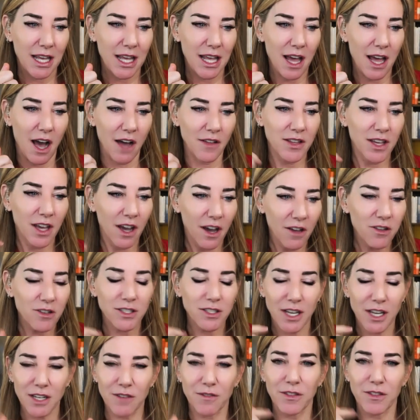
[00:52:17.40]
on the other
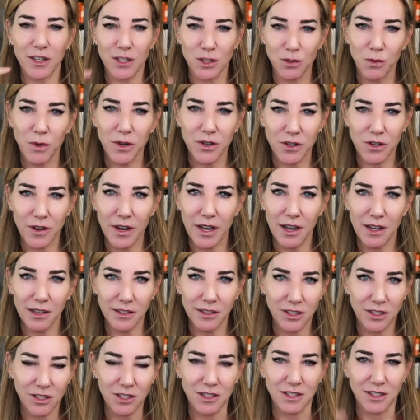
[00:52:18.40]
side of this wonder hell
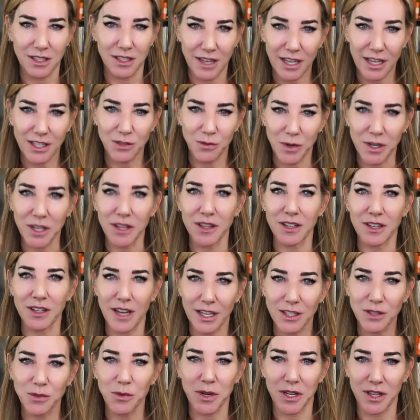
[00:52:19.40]
is just the next one and the
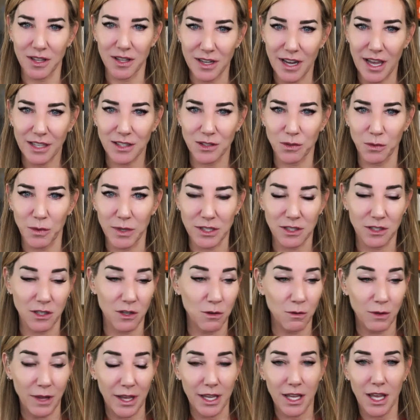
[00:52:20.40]
next one and the next one.
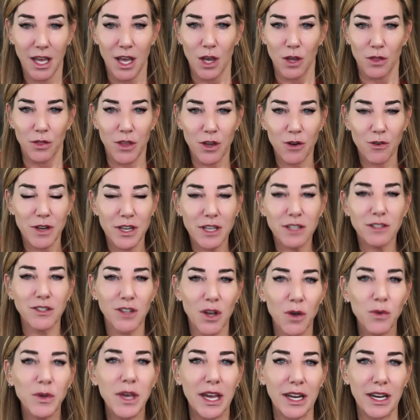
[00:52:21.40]
So like there is
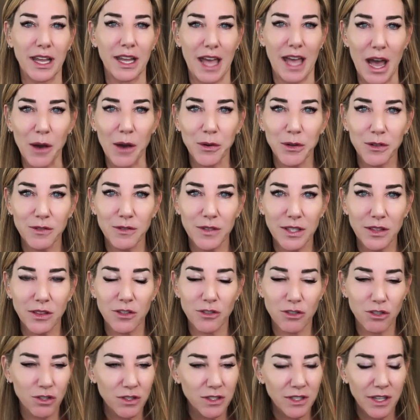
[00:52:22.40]
no getting out of it.
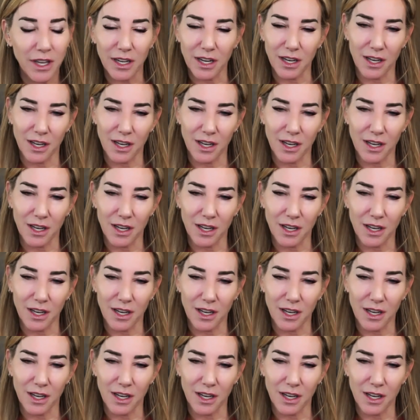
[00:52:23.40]
There's just getting